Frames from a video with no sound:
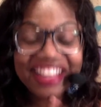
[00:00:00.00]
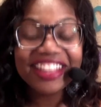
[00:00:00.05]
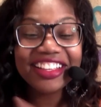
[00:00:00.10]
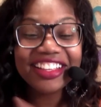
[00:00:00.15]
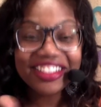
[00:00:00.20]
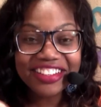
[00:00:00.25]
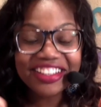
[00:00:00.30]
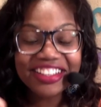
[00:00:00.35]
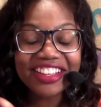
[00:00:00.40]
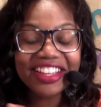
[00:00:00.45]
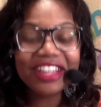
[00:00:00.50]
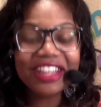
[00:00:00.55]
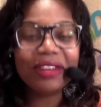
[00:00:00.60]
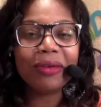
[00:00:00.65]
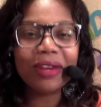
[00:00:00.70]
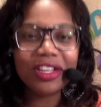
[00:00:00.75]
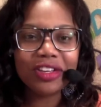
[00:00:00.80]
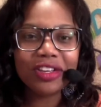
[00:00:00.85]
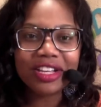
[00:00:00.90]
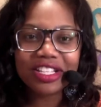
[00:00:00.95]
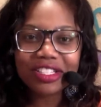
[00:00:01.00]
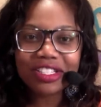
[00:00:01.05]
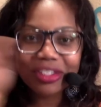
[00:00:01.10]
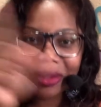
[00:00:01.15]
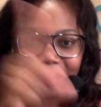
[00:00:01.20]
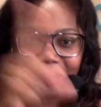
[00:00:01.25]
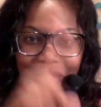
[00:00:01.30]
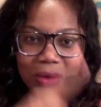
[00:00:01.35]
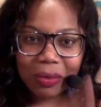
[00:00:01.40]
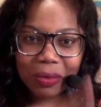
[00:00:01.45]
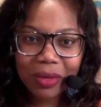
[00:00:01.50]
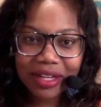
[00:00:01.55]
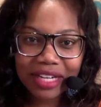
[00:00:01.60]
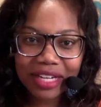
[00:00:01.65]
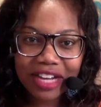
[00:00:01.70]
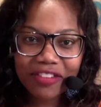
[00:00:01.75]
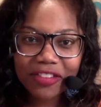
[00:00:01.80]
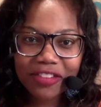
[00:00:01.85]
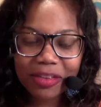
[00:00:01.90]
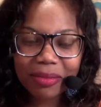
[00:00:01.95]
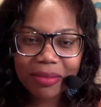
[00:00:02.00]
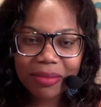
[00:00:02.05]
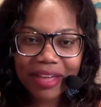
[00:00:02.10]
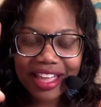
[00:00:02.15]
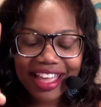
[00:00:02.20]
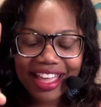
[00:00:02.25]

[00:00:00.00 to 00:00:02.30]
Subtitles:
Good. Or you can circle one of them.